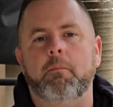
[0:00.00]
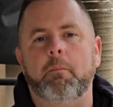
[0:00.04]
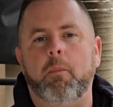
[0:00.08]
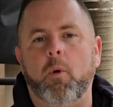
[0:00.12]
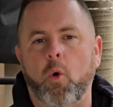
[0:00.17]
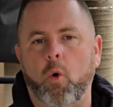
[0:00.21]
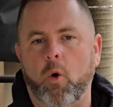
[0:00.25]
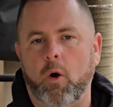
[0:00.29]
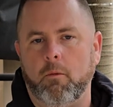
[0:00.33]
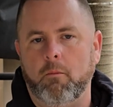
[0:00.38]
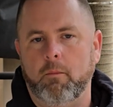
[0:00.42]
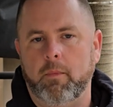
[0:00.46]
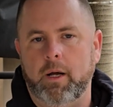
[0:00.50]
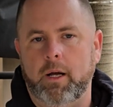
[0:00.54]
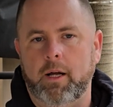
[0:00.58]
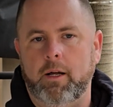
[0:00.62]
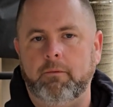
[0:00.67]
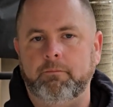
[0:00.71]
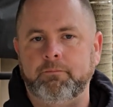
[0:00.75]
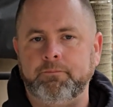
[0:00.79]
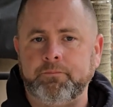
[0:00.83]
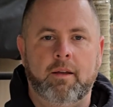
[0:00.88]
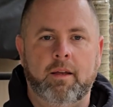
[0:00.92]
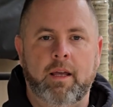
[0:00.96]
pork butt.
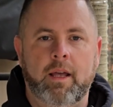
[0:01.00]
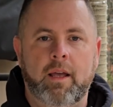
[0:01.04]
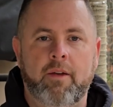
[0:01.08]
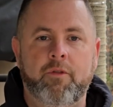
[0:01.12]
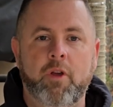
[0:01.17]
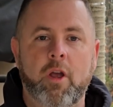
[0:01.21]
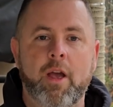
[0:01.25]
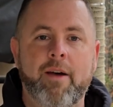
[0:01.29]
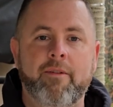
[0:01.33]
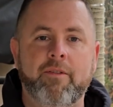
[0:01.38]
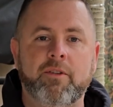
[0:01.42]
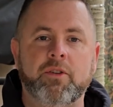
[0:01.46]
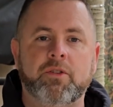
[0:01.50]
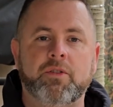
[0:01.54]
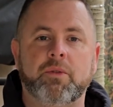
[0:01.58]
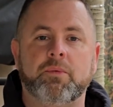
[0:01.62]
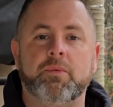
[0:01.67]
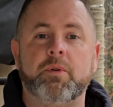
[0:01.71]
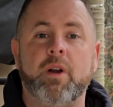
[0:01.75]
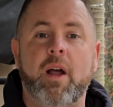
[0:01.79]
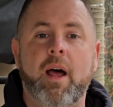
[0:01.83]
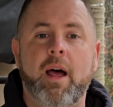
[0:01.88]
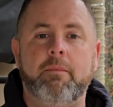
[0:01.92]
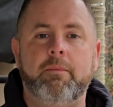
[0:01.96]
If you haven't
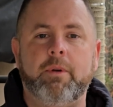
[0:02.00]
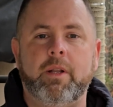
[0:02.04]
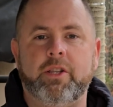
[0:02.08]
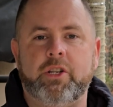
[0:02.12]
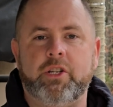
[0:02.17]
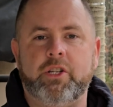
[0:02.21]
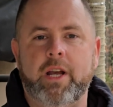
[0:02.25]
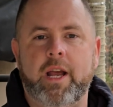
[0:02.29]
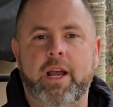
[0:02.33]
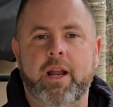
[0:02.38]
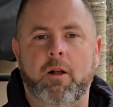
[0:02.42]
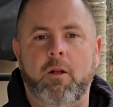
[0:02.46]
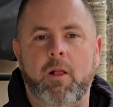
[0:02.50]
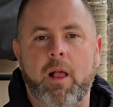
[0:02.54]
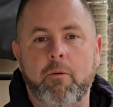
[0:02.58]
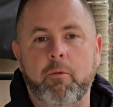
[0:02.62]
subscribed to the channel,